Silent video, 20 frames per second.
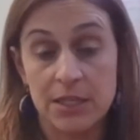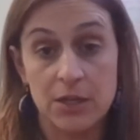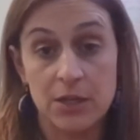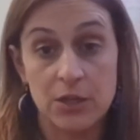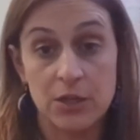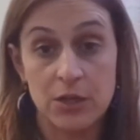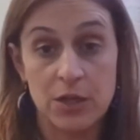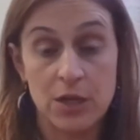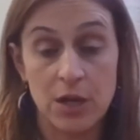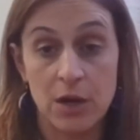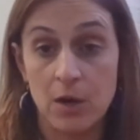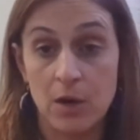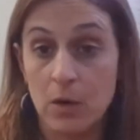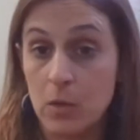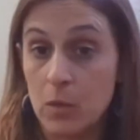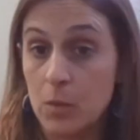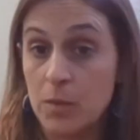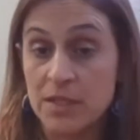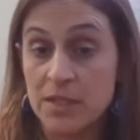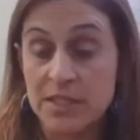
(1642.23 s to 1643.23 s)

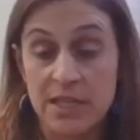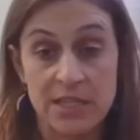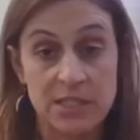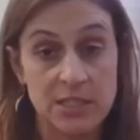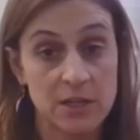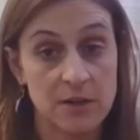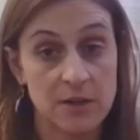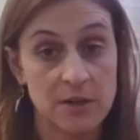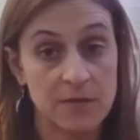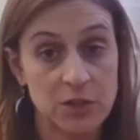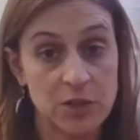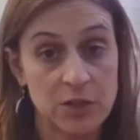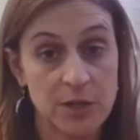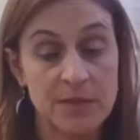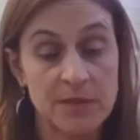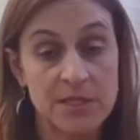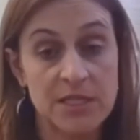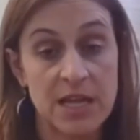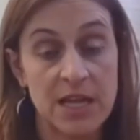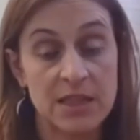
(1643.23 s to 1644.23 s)
No, besides our field
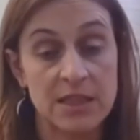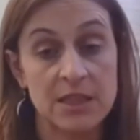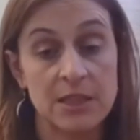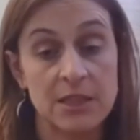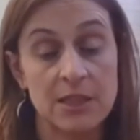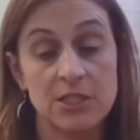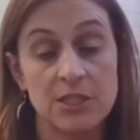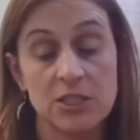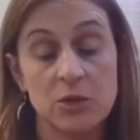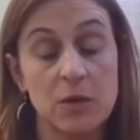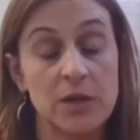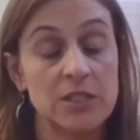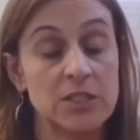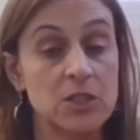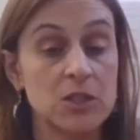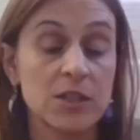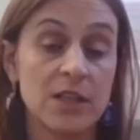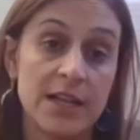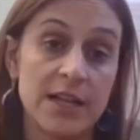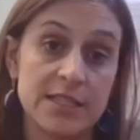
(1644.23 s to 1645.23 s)
trips, there's no
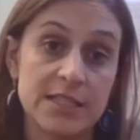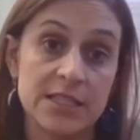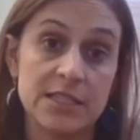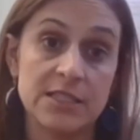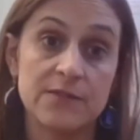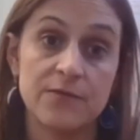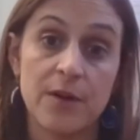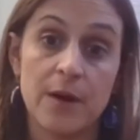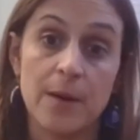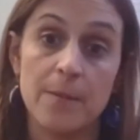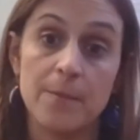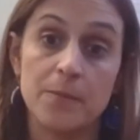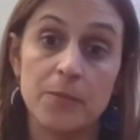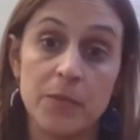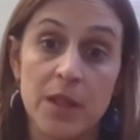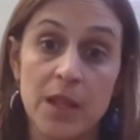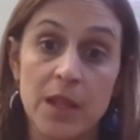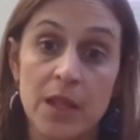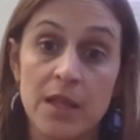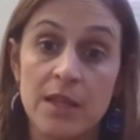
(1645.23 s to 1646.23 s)
extra classes
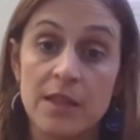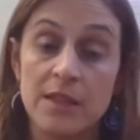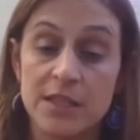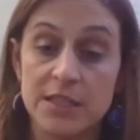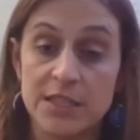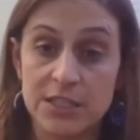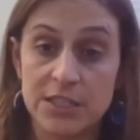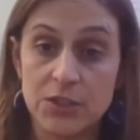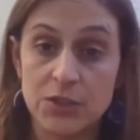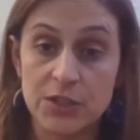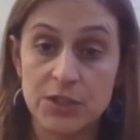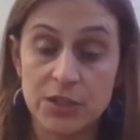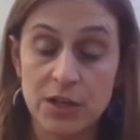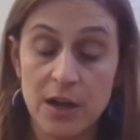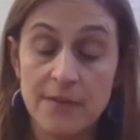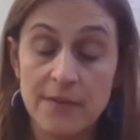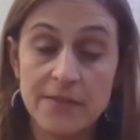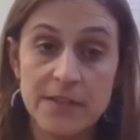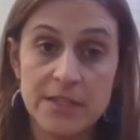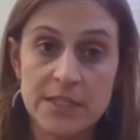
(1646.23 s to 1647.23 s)
from the district
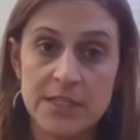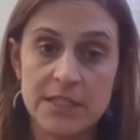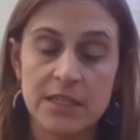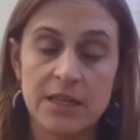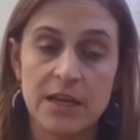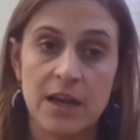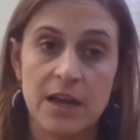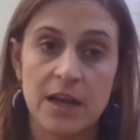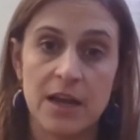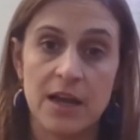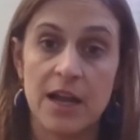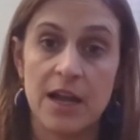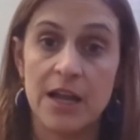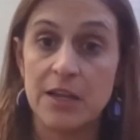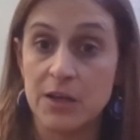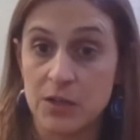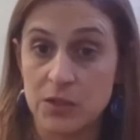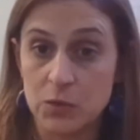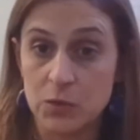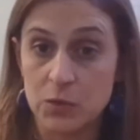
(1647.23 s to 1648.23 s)
office.
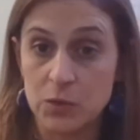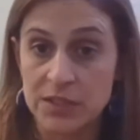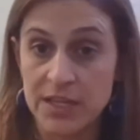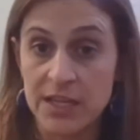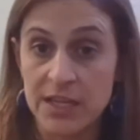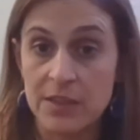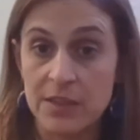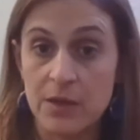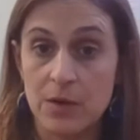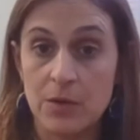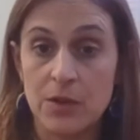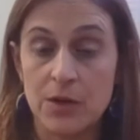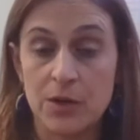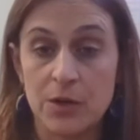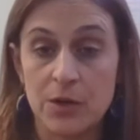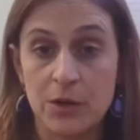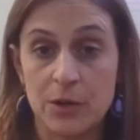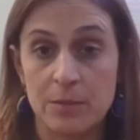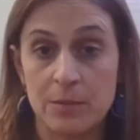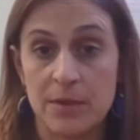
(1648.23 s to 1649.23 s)
At your school site though, there
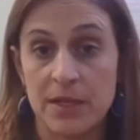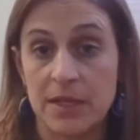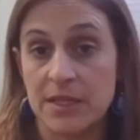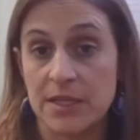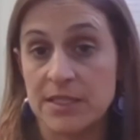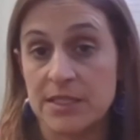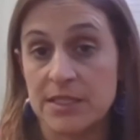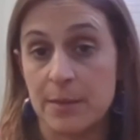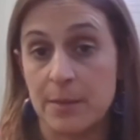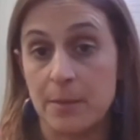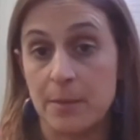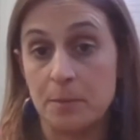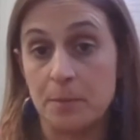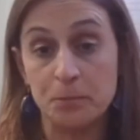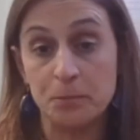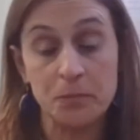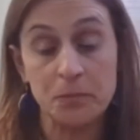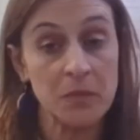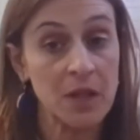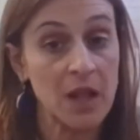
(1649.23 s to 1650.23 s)
could be
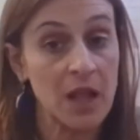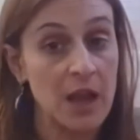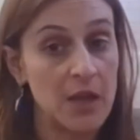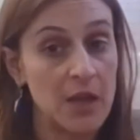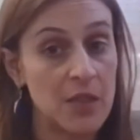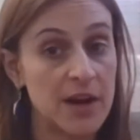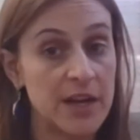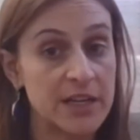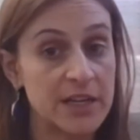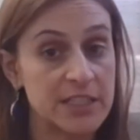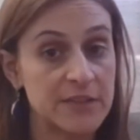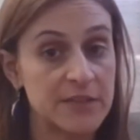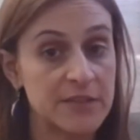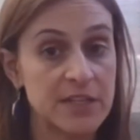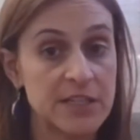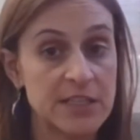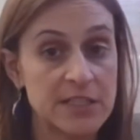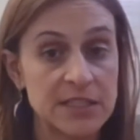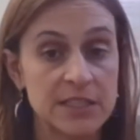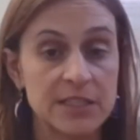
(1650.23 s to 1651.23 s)
some other
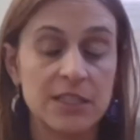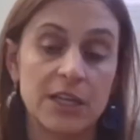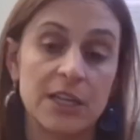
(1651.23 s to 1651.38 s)
activities.